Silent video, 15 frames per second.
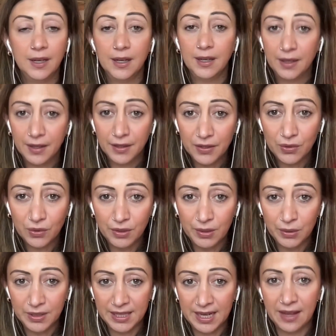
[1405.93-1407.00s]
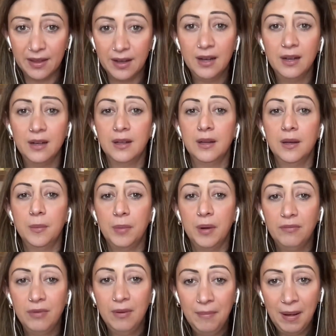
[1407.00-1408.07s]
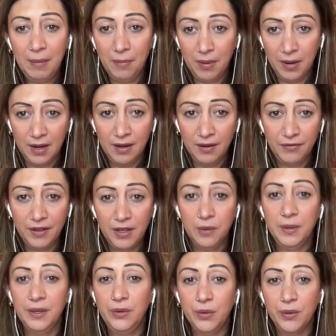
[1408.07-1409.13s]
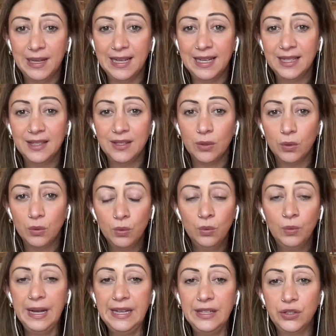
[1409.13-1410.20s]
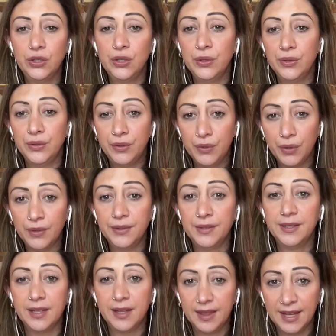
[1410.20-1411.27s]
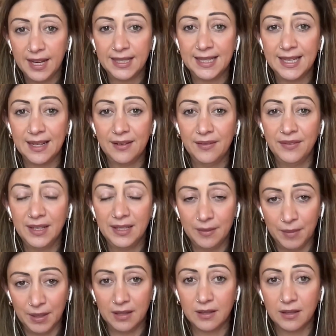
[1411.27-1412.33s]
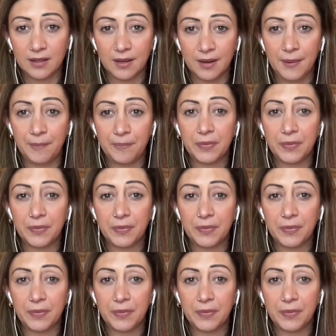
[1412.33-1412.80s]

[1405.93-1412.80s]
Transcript: Another story altogether, but remember, for you and your kids, always choose non-synthetic vitamins.